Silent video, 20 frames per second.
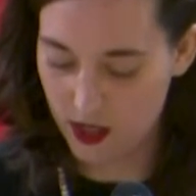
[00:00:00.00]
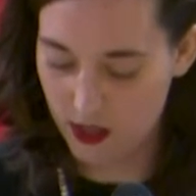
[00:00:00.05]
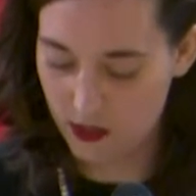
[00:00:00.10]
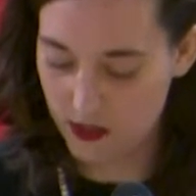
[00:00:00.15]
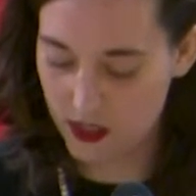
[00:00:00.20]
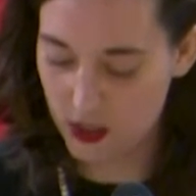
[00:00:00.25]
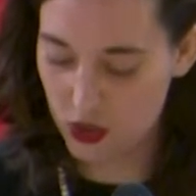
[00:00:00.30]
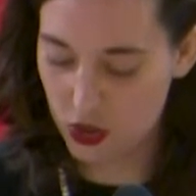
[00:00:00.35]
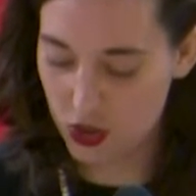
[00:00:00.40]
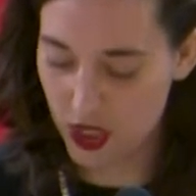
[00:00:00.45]

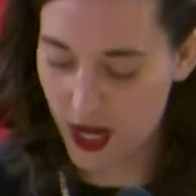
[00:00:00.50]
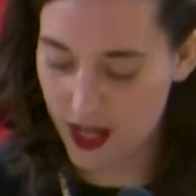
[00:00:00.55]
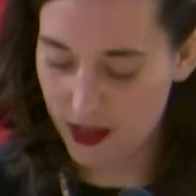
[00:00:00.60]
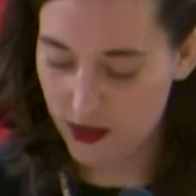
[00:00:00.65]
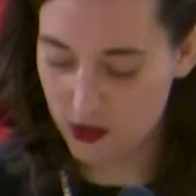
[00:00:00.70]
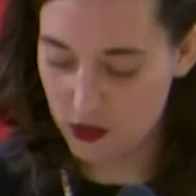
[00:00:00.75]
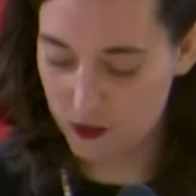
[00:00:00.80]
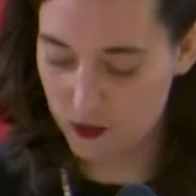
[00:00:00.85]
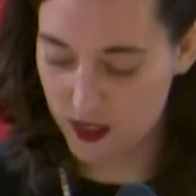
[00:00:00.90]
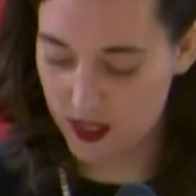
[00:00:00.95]
that has
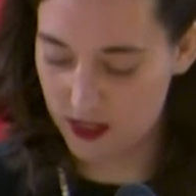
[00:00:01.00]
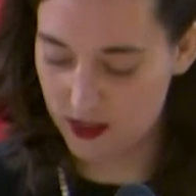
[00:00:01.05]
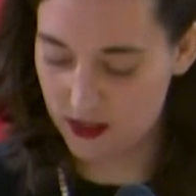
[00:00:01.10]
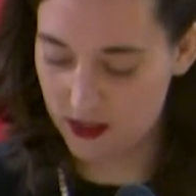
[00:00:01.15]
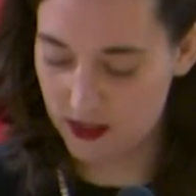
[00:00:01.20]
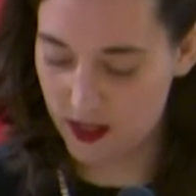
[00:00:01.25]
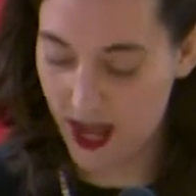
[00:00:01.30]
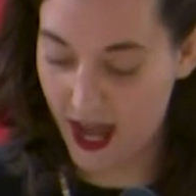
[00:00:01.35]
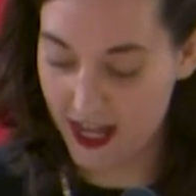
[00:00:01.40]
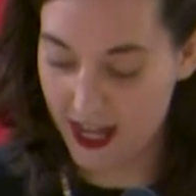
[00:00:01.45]
challenged me
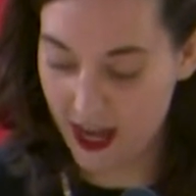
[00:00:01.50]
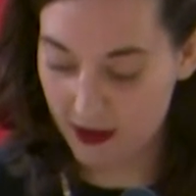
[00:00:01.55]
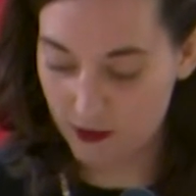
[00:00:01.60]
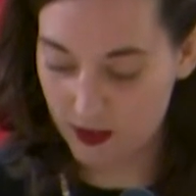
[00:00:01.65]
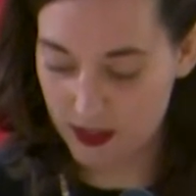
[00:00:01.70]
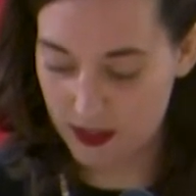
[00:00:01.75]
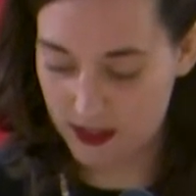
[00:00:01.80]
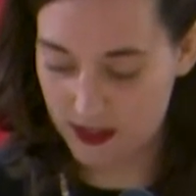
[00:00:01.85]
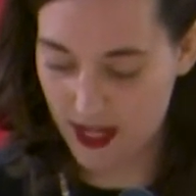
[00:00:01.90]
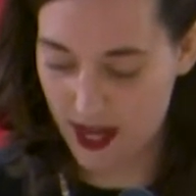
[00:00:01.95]
at every
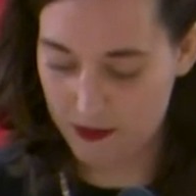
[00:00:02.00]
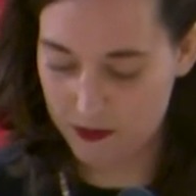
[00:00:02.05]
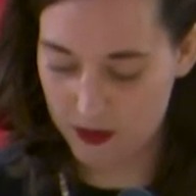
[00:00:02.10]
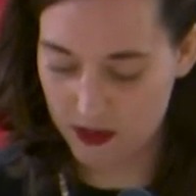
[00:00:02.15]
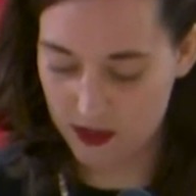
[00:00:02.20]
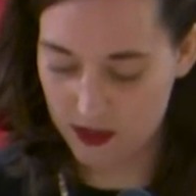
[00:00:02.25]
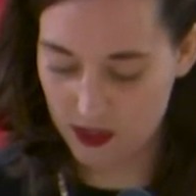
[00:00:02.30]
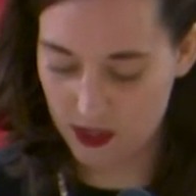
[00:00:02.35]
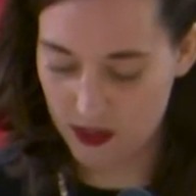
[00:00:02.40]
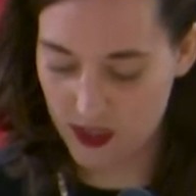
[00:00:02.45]
step to